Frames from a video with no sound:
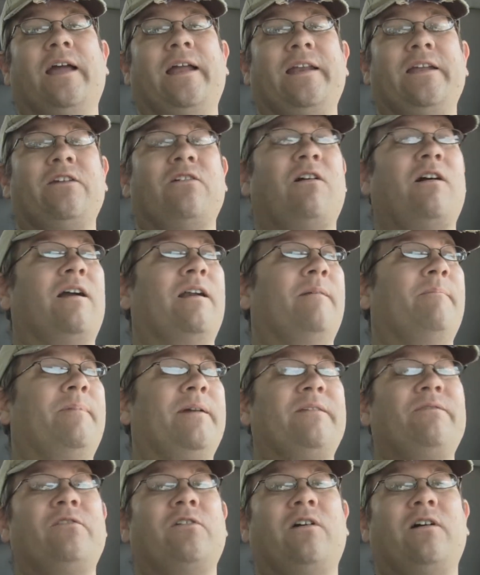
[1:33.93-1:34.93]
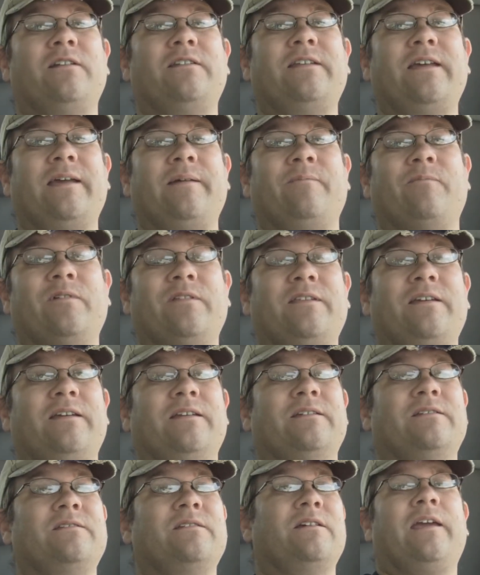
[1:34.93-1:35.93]
and he caught a Bigfoot on tape with
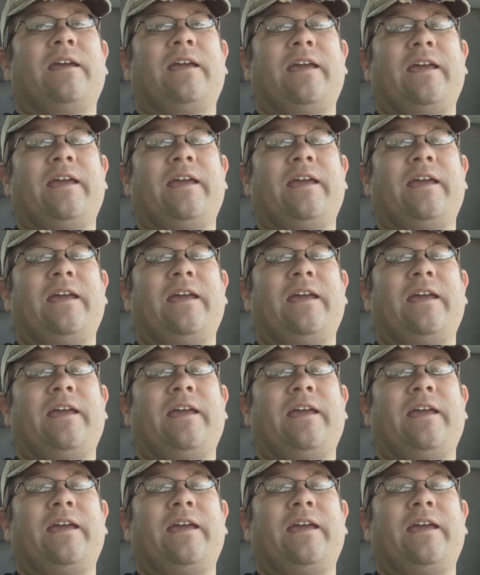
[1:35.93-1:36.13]
his